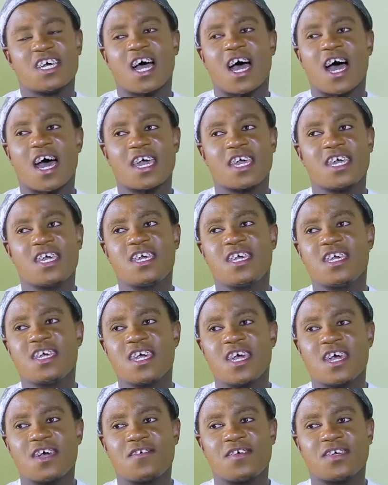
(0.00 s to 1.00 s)
I
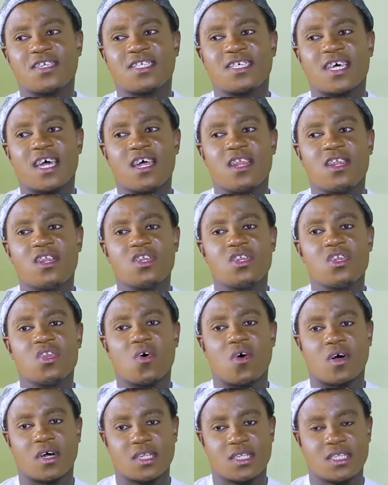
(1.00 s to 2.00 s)
hear it a
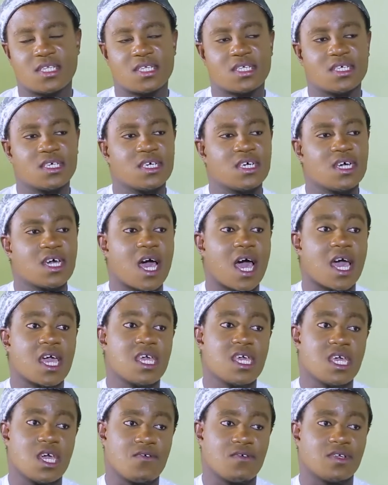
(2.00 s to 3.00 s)
lot. I
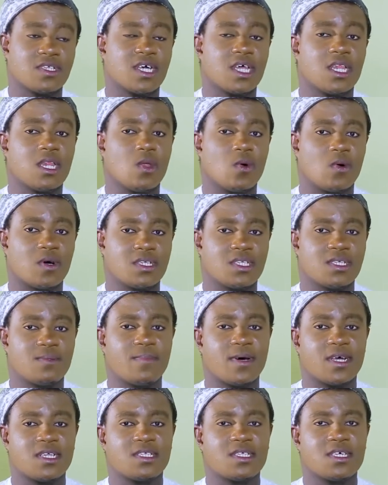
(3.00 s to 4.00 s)
hear it a lot.
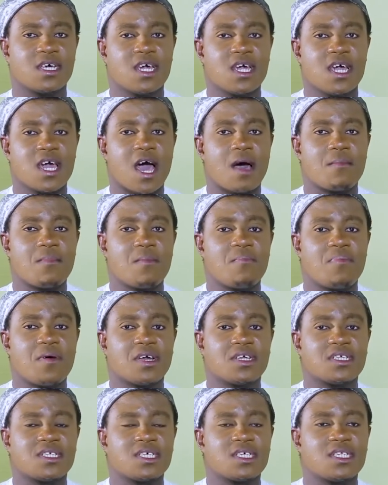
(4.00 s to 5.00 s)
But I'm a
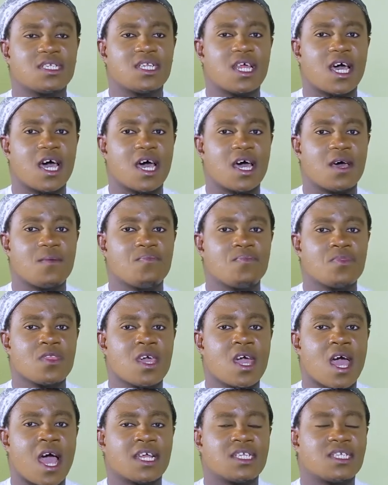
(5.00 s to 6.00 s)
person,
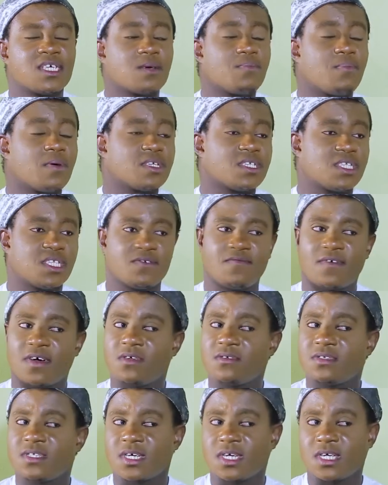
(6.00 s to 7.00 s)
I take positive, I
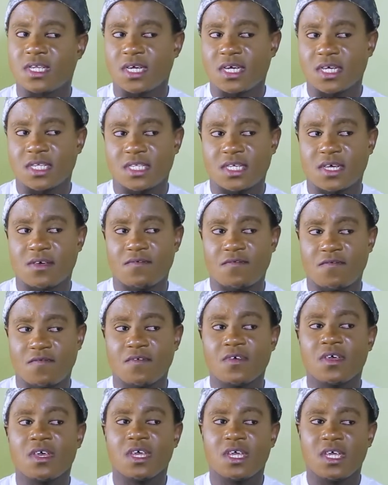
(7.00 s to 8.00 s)
don't take negative.
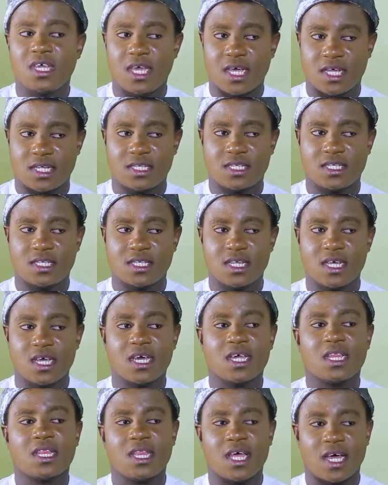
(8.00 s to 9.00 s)
Yes,
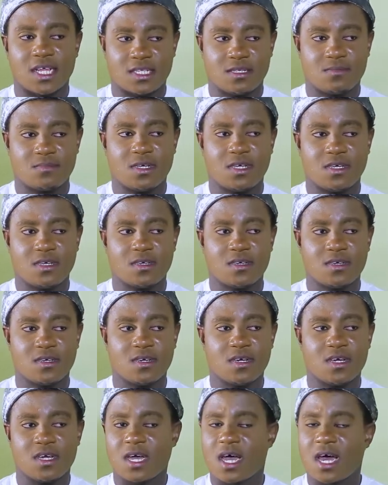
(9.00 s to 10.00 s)
that's me.
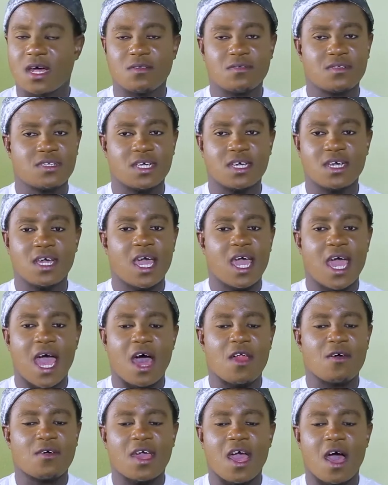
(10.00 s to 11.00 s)
I don't
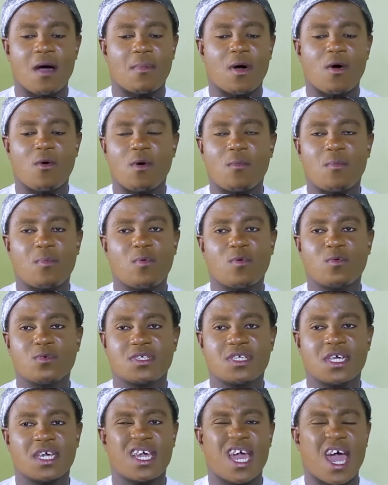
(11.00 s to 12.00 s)
care about what
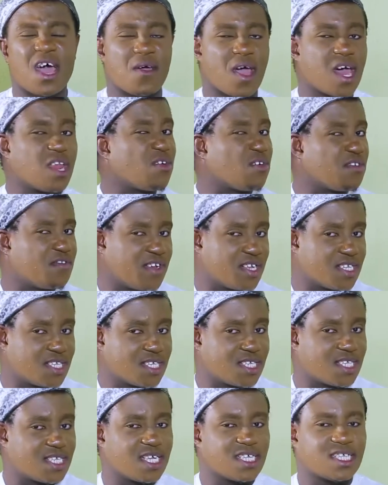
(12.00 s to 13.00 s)
people say. Guy, I know this
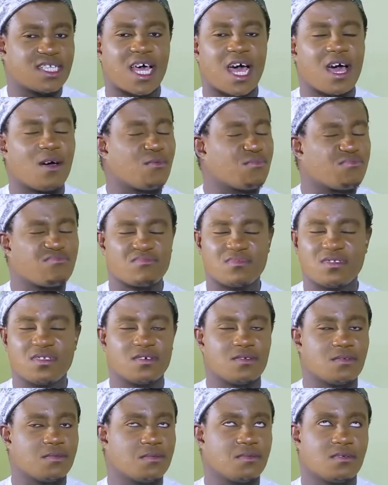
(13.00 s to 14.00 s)
is just how, I don't
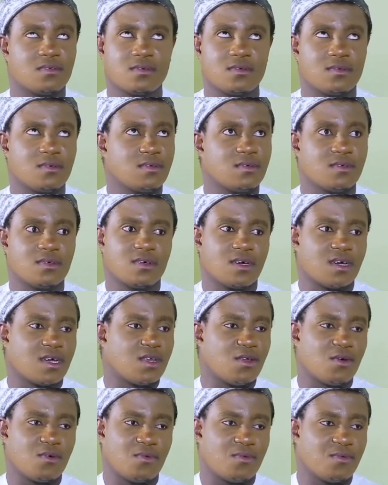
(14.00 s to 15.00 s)

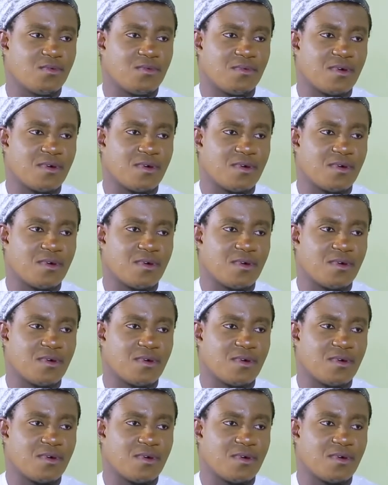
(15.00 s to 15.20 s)
know.